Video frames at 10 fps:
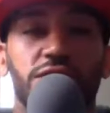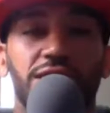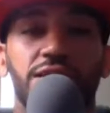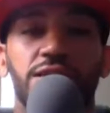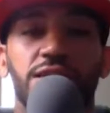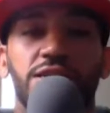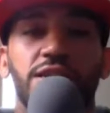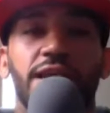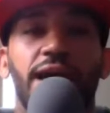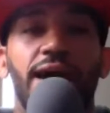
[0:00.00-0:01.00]
and
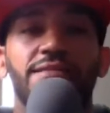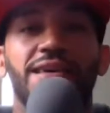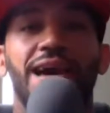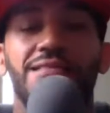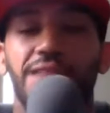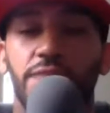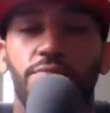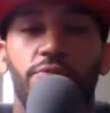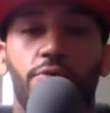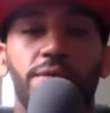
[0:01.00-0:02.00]
conditioning at the Athletic
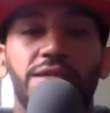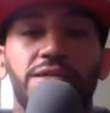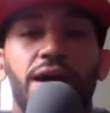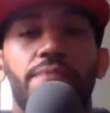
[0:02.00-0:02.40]
Performance Lab,